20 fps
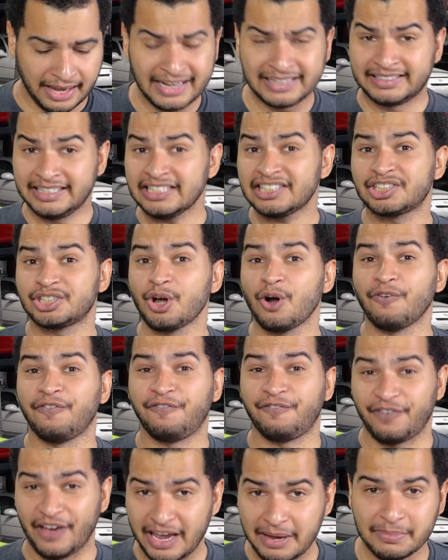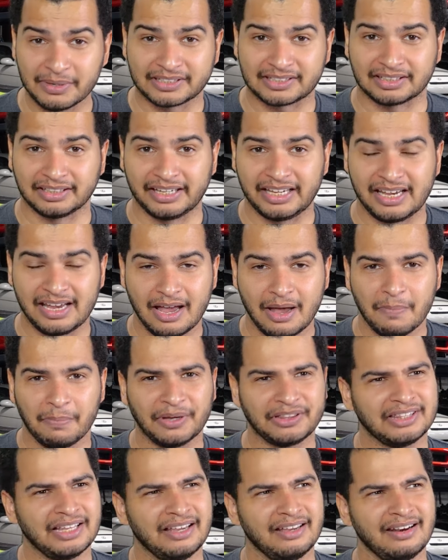And it did so famously,
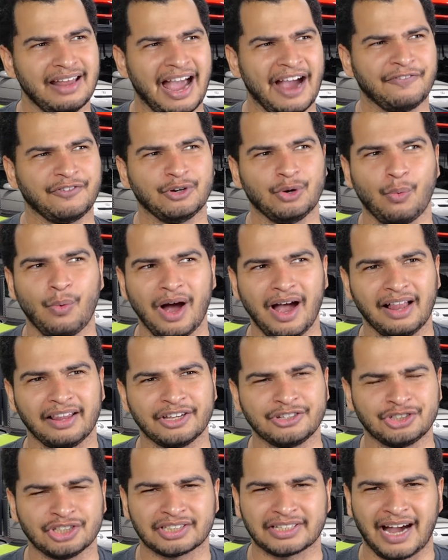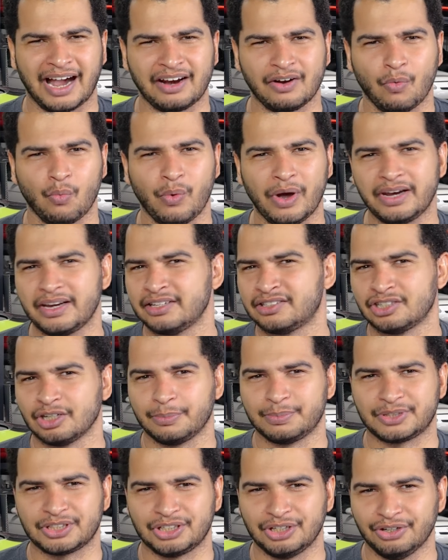but then after a while, it just kind of went into
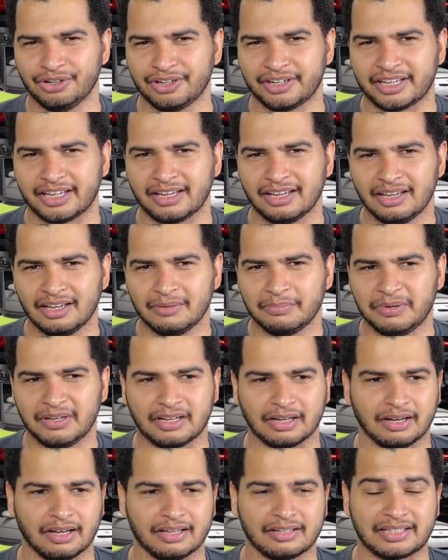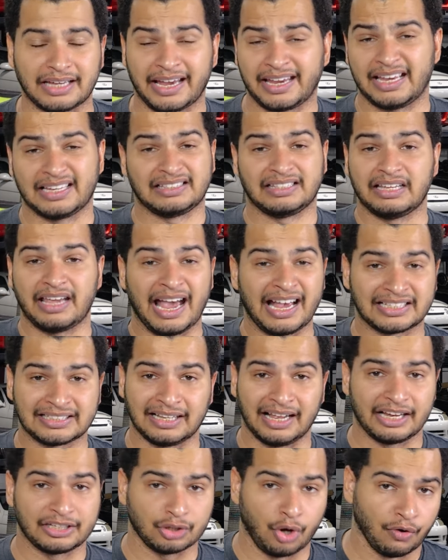obscurity because I guess the
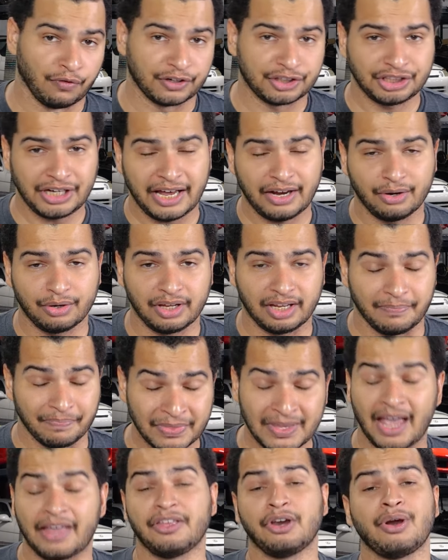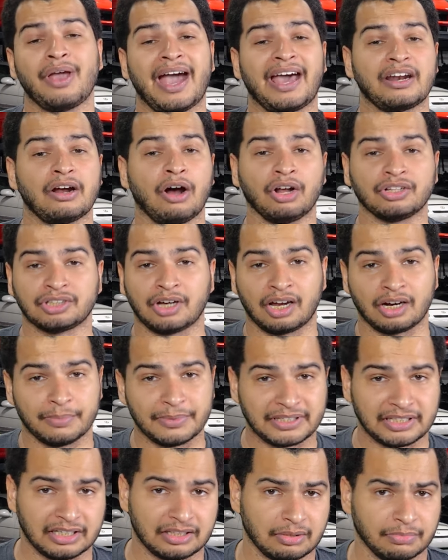S-Class overshadowed it. And then you had
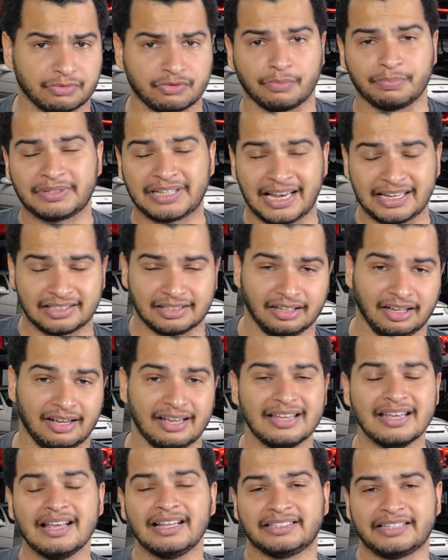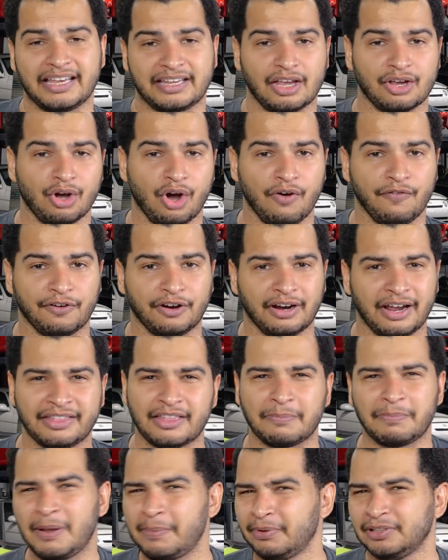autonomous systems from Tesla taking over, and
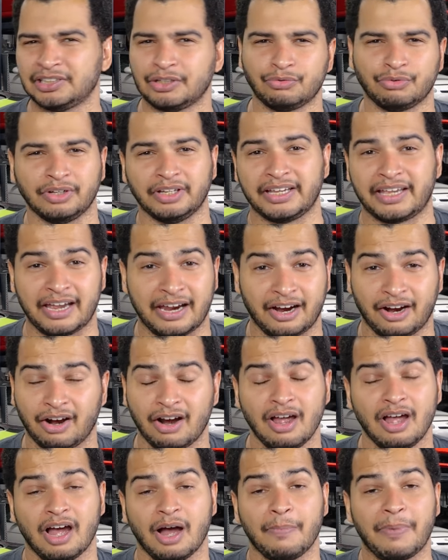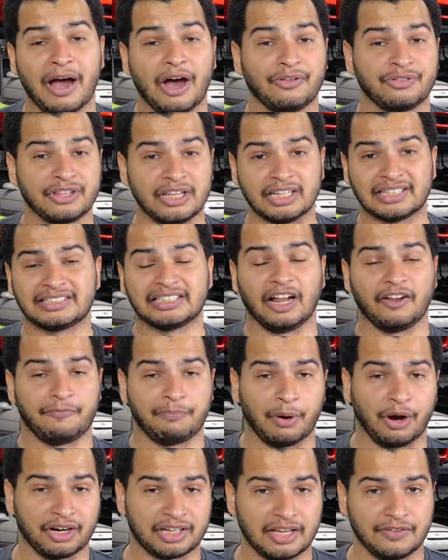then people didn't really care about the
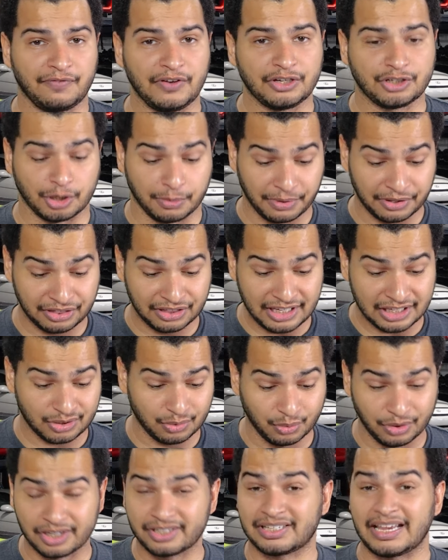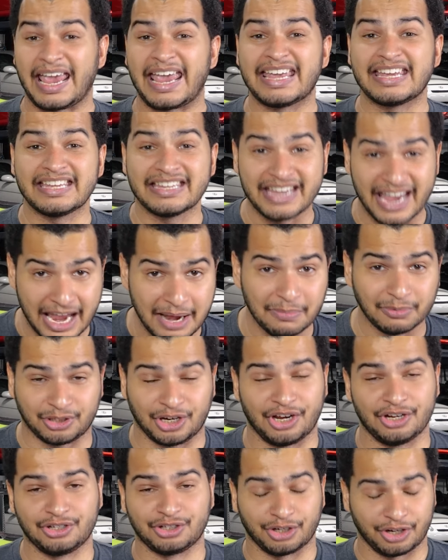self-parking feature, but this was a game
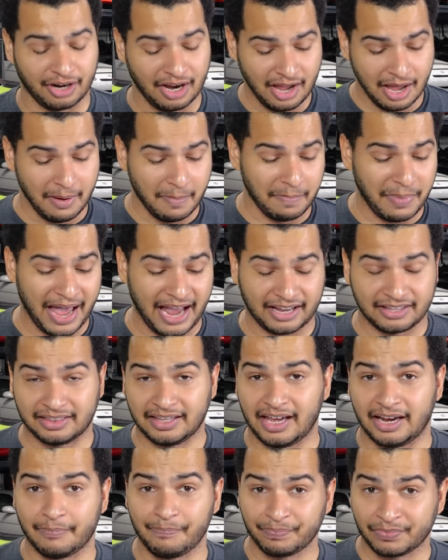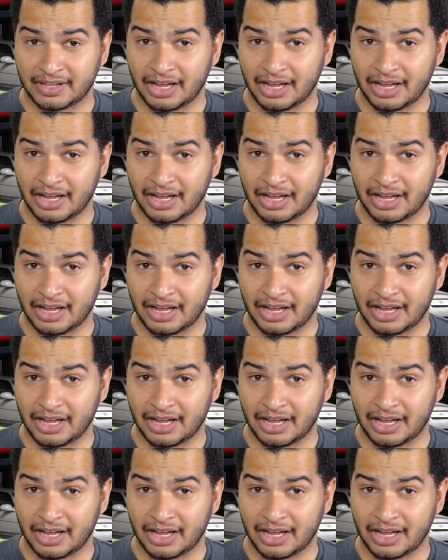changer back then.